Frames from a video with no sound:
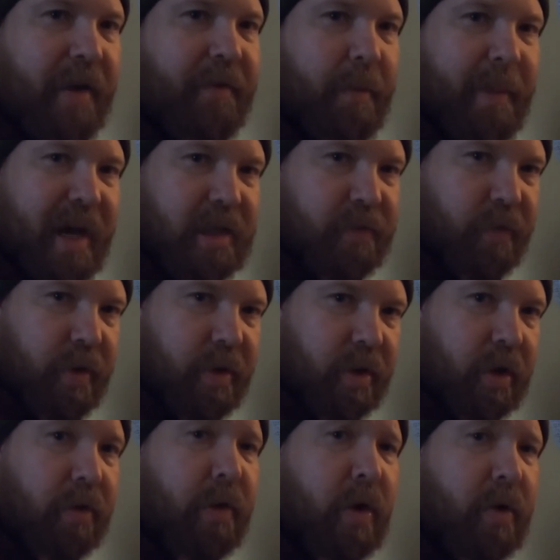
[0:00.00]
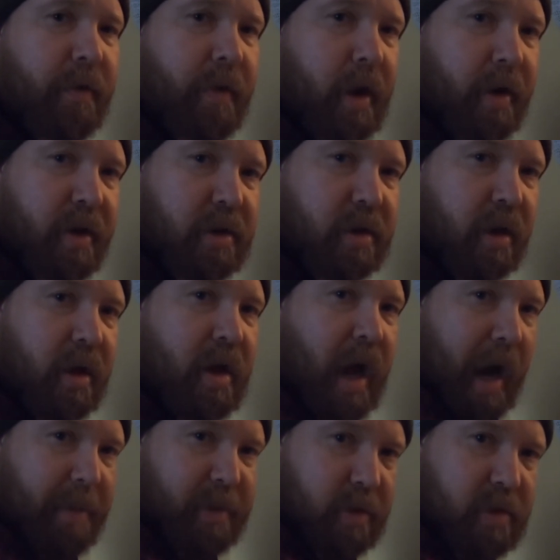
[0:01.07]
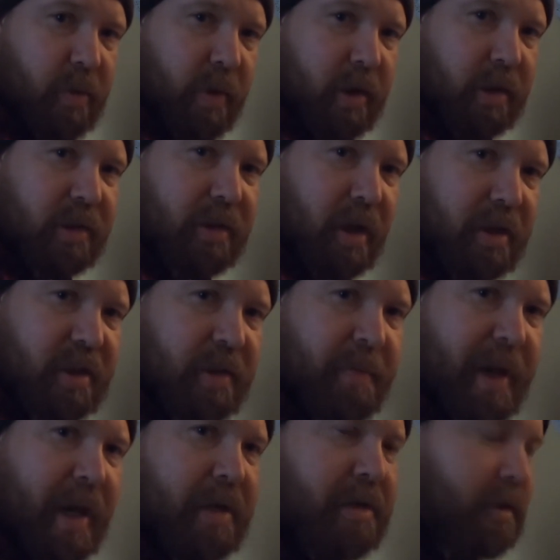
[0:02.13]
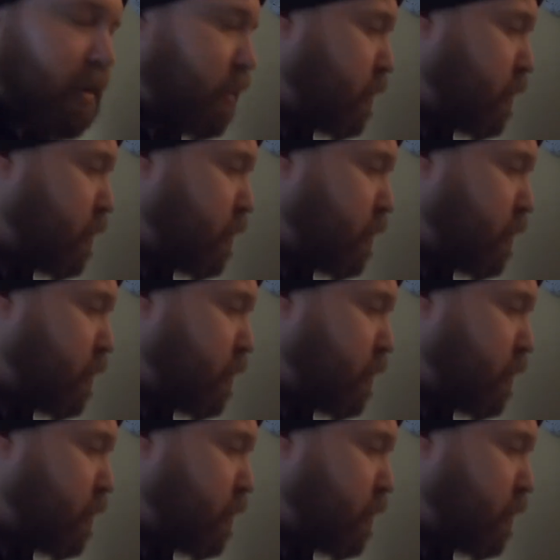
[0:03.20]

a mask for the coronavirus. I'm supposed to wear a dust mask.